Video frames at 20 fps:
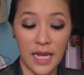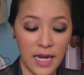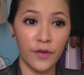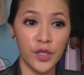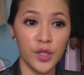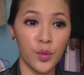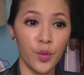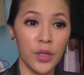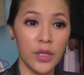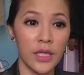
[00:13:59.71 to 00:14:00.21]
The
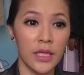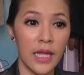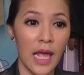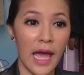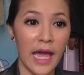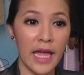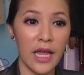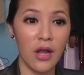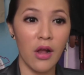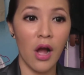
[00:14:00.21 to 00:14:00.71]
first one that
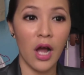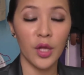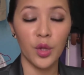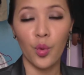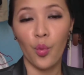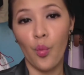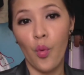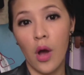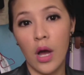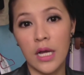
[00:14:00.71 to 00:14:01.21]
I got
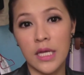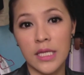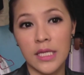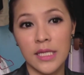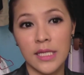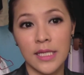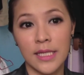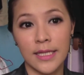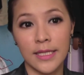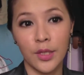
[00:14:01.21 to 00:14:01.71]
was
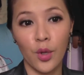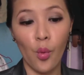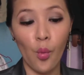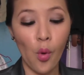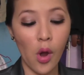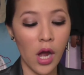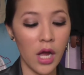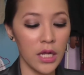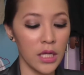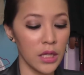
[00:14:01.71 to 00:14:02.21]
the
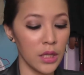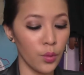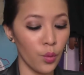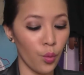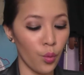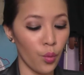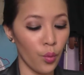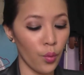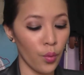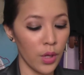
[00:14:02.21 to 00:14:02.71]
one
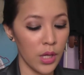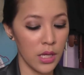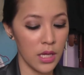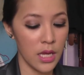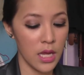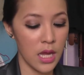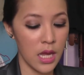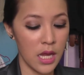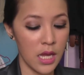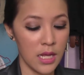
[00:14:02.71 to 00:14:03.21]

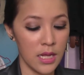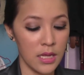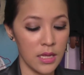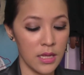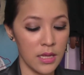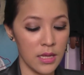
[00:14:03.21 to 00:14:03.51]
in